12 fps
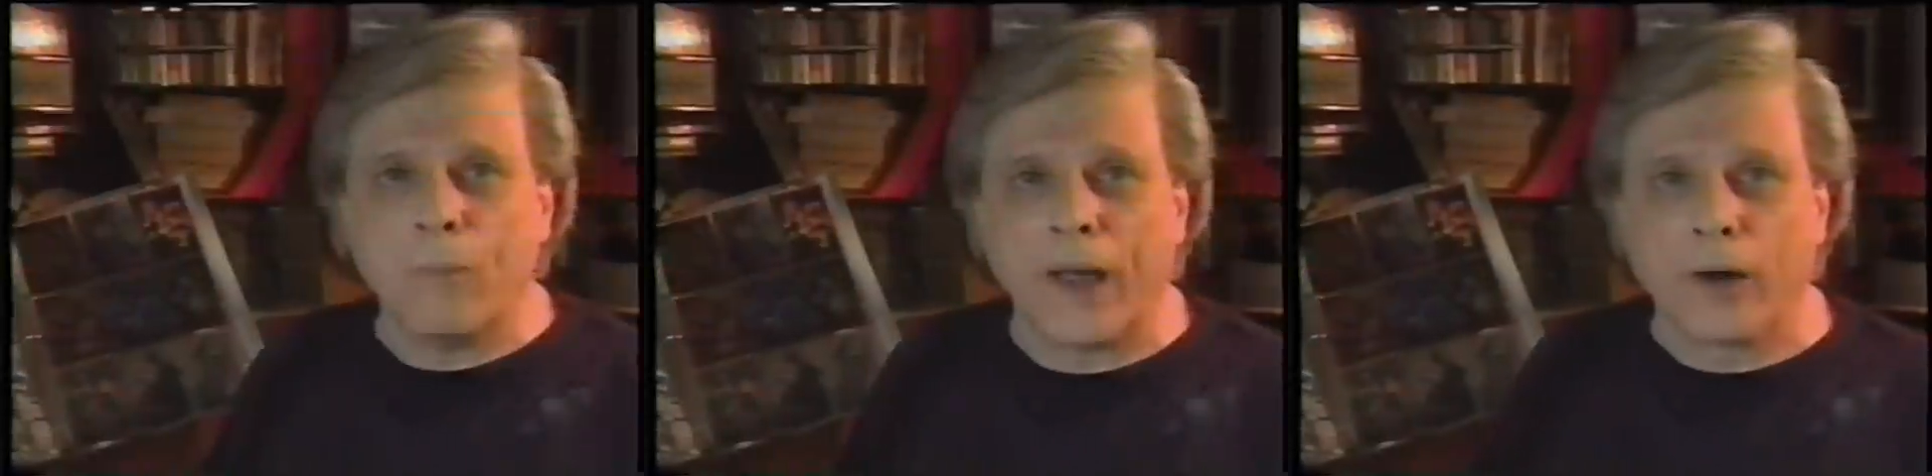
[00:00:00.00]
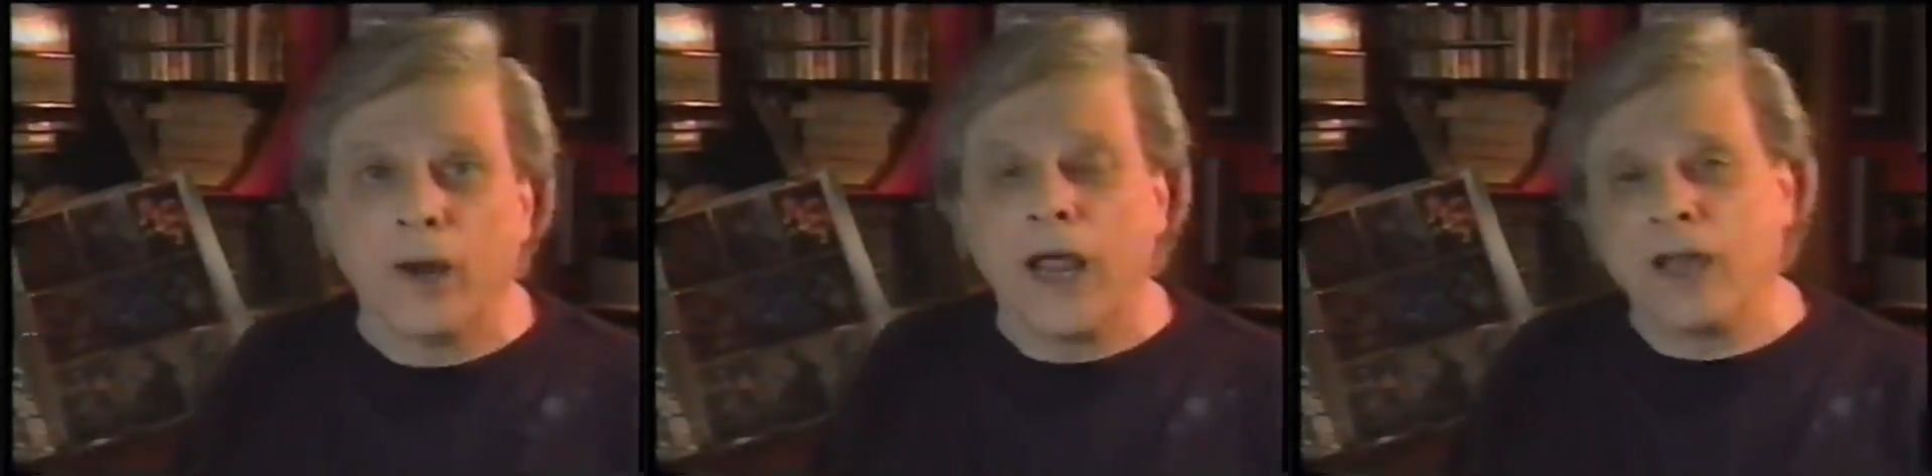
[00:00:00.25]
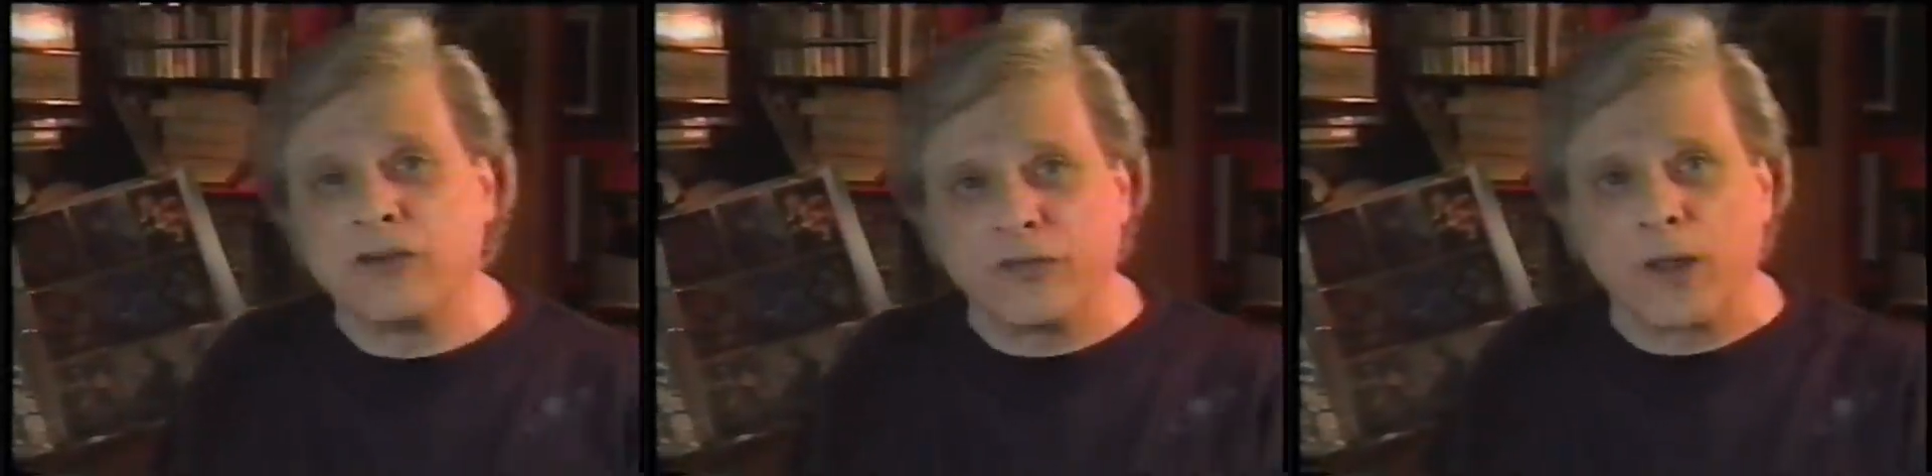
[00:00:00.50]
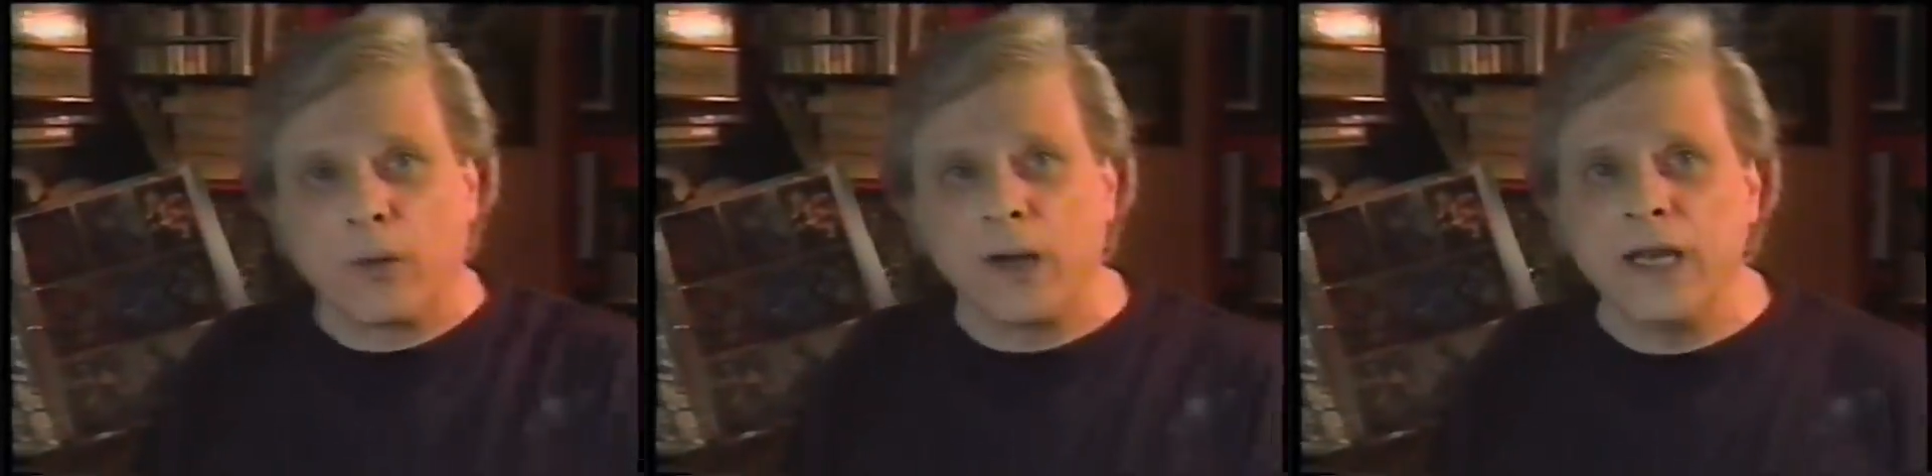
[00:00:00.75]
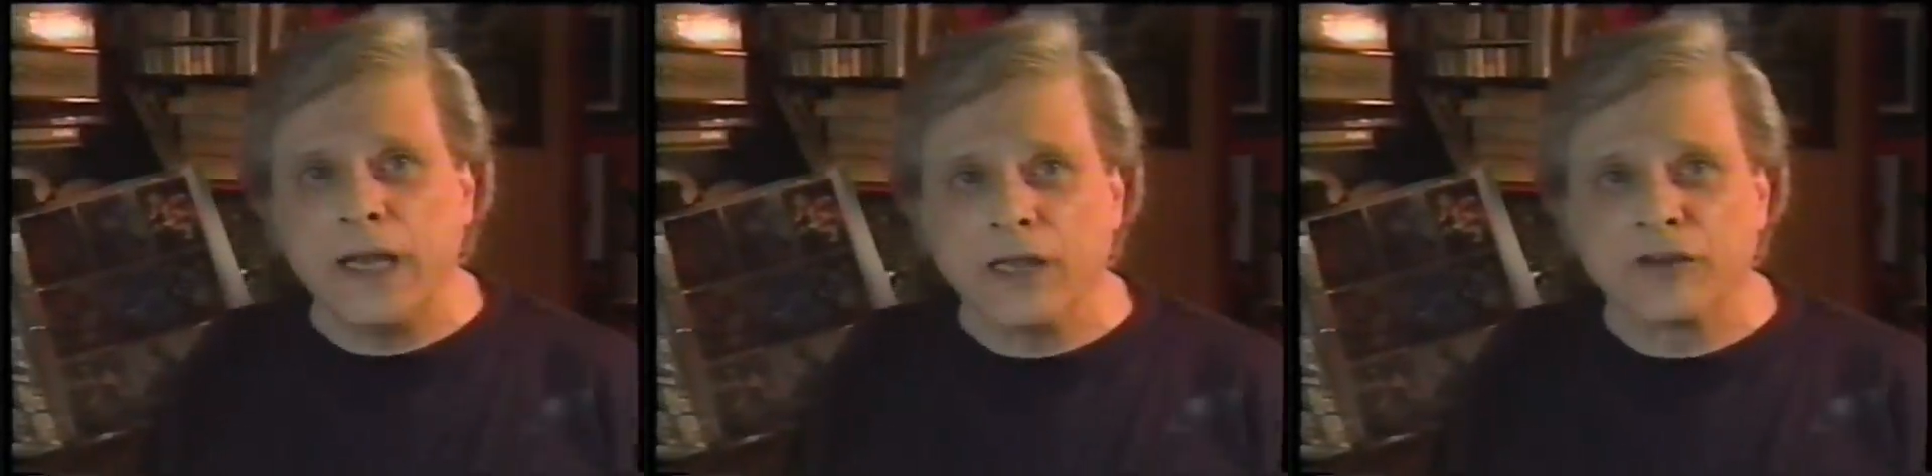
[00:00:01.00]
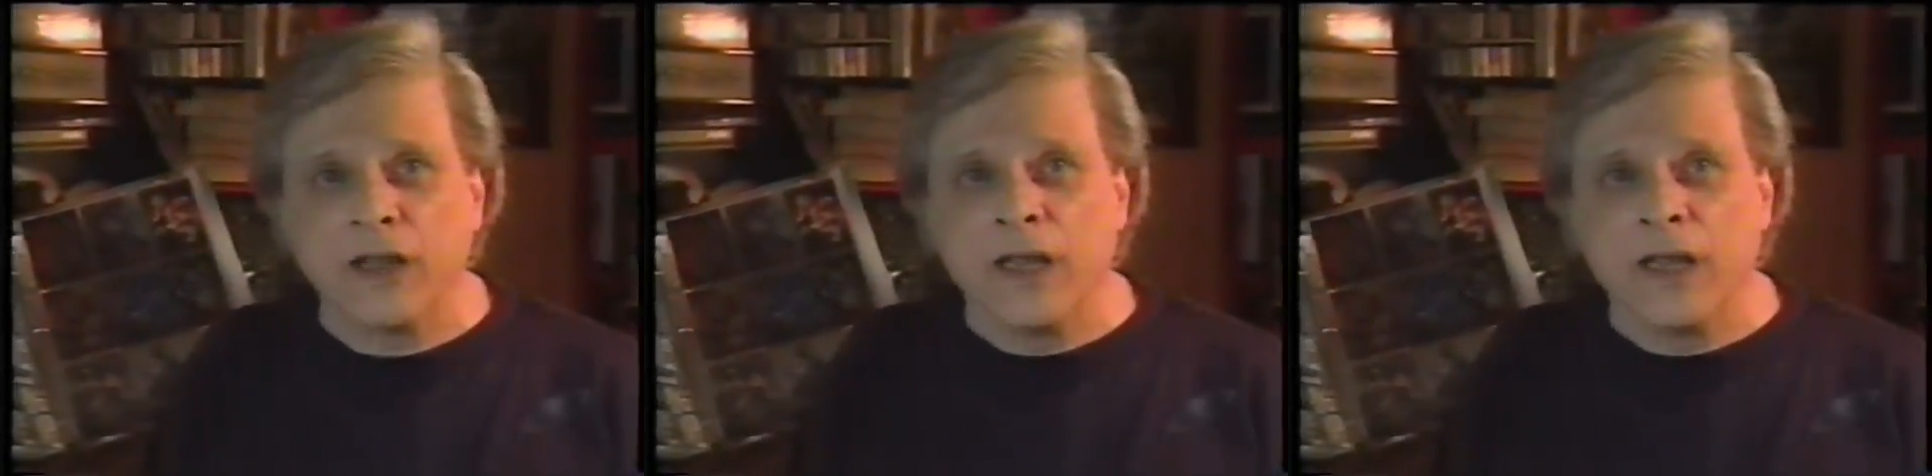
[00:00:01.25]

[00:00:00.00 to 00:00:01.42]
better as if they were idiots.